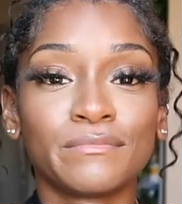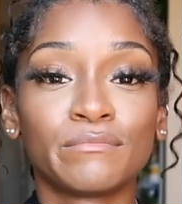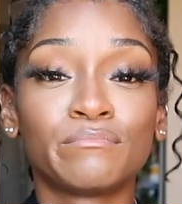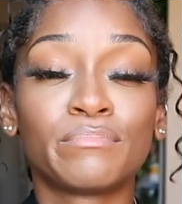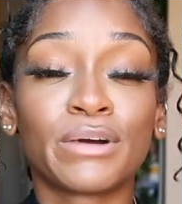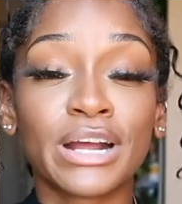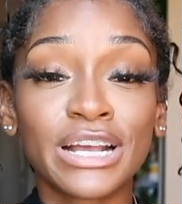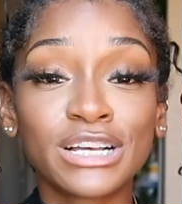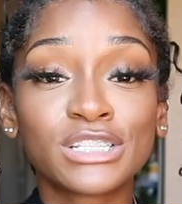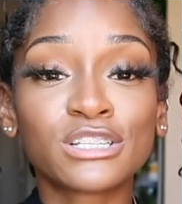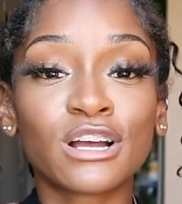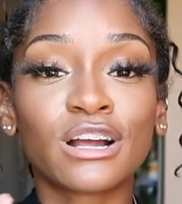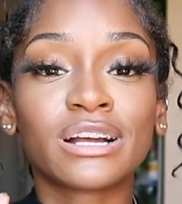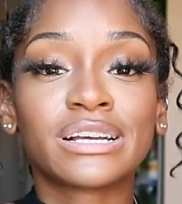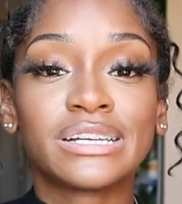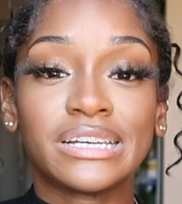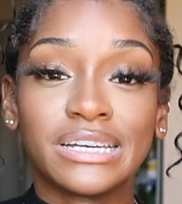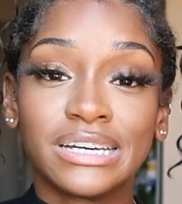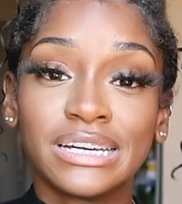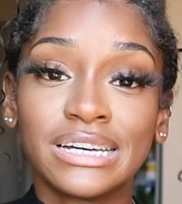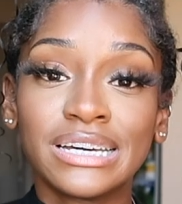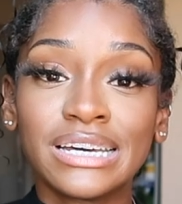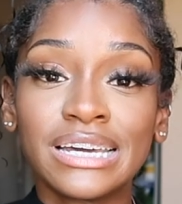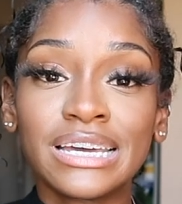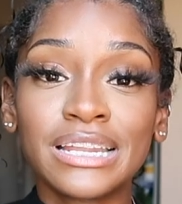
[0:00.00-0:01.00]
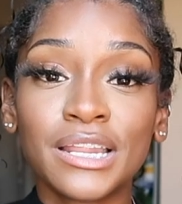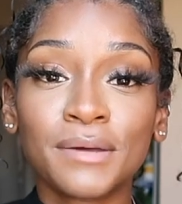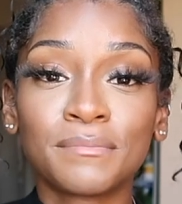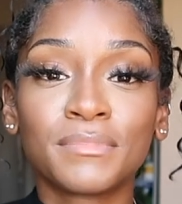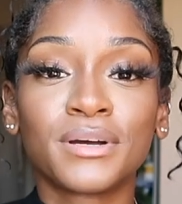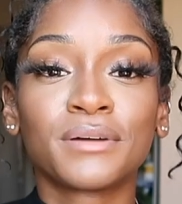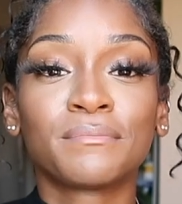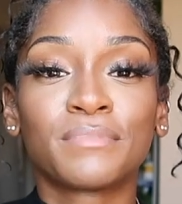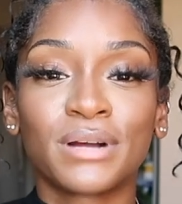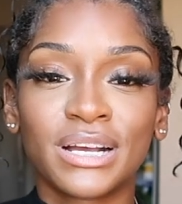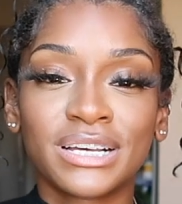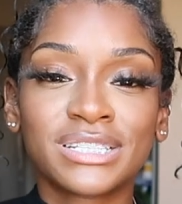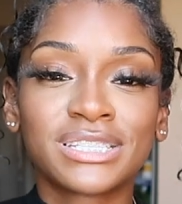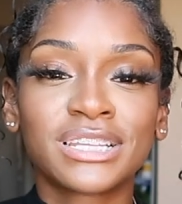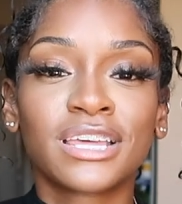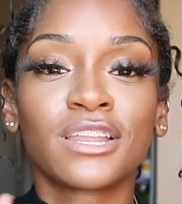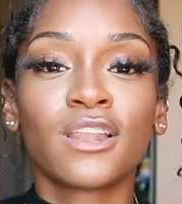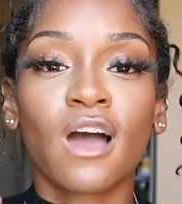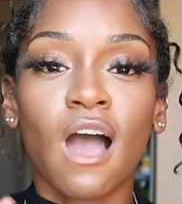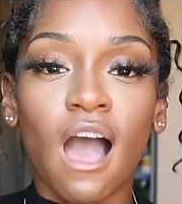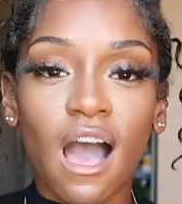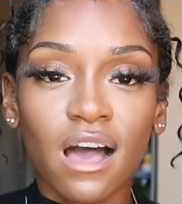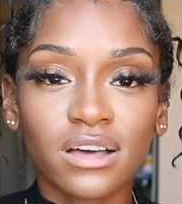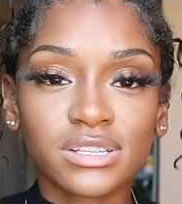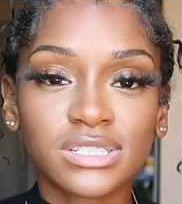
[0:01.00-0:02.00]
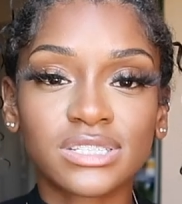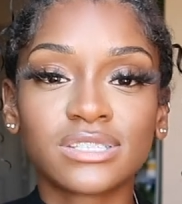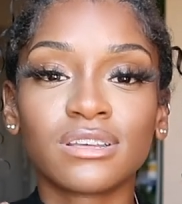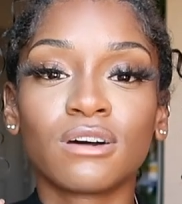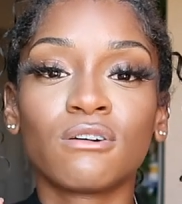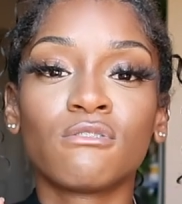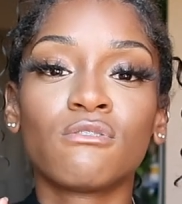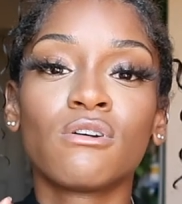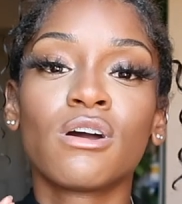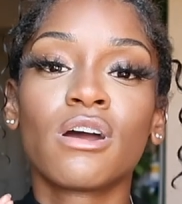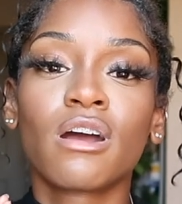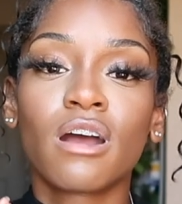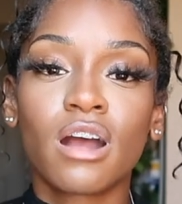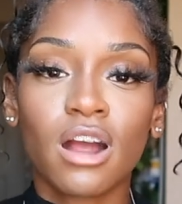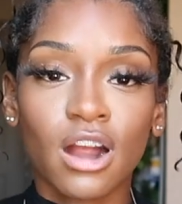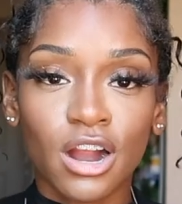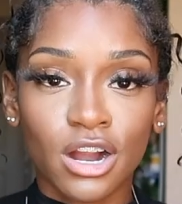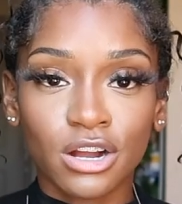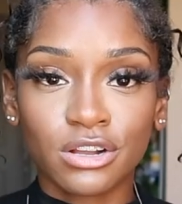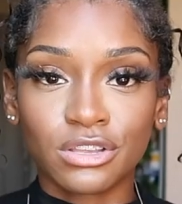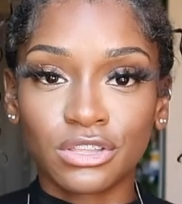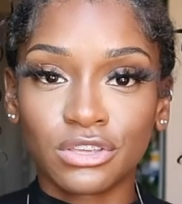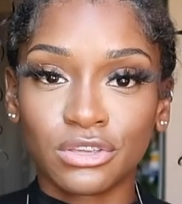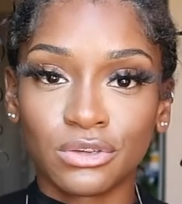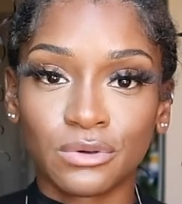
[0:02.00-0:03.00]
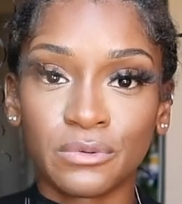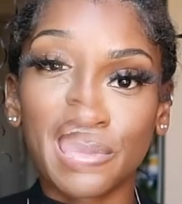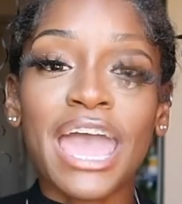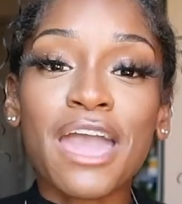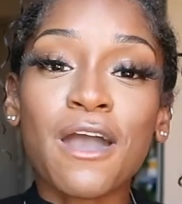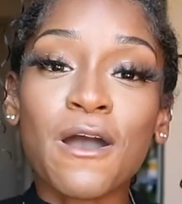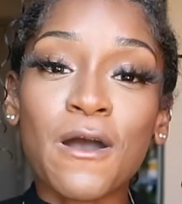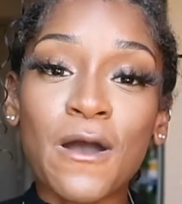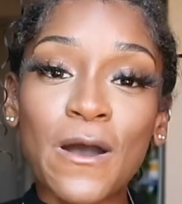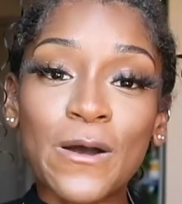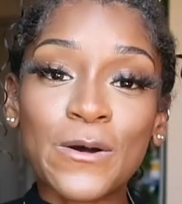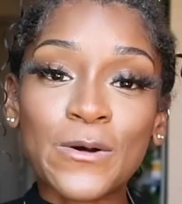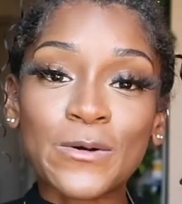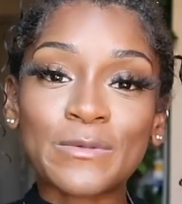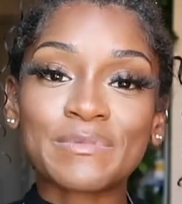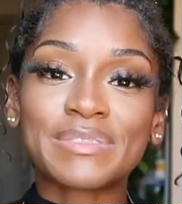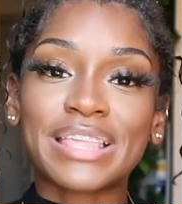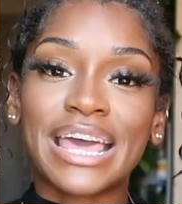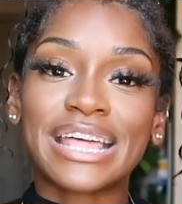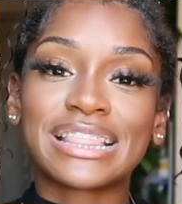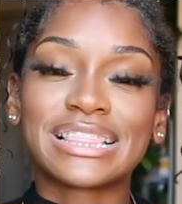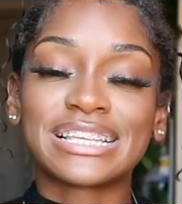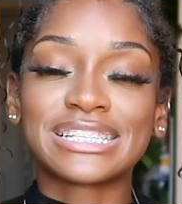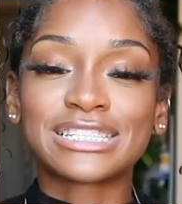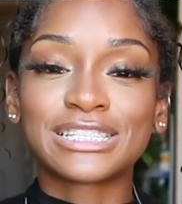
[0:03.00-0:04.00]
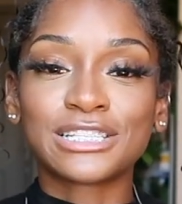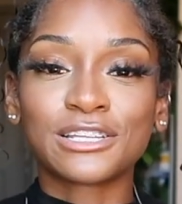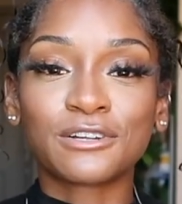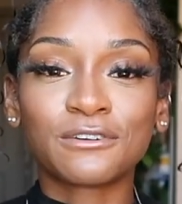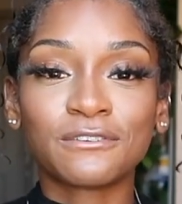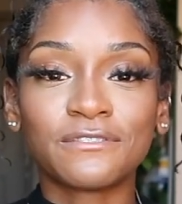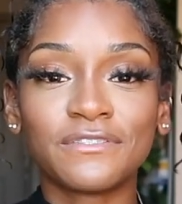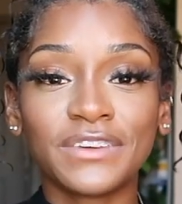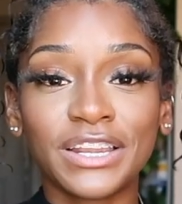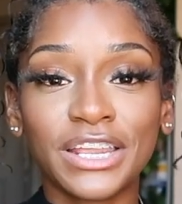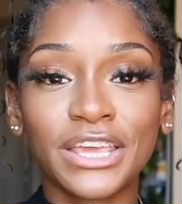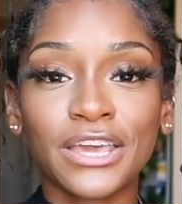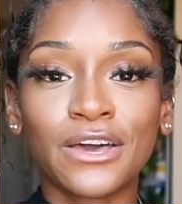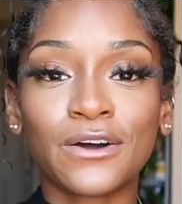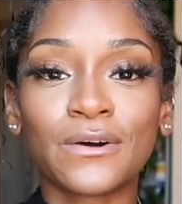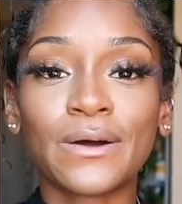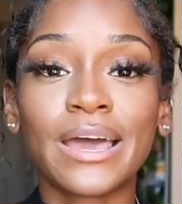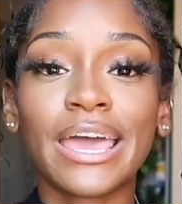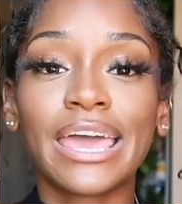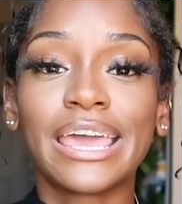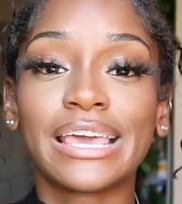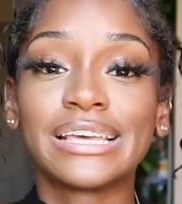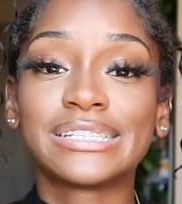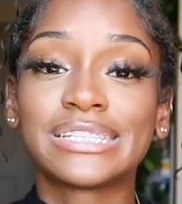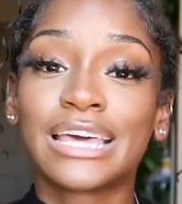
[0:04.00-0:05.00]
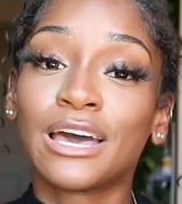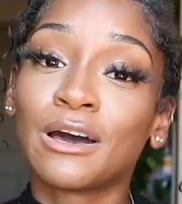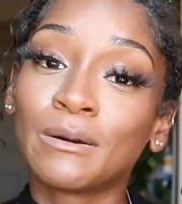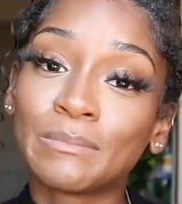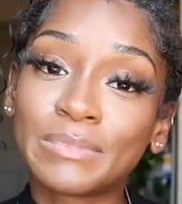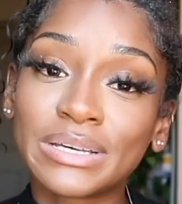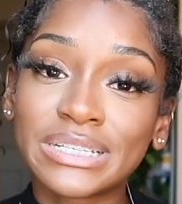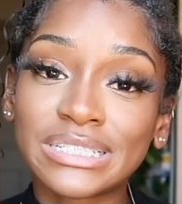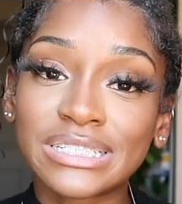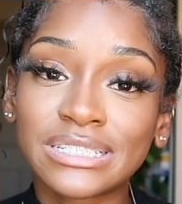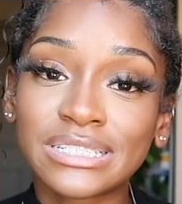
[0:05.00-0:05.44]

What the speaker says: Breaks are good, but breaks can also hurt you. I hope that this little video is helping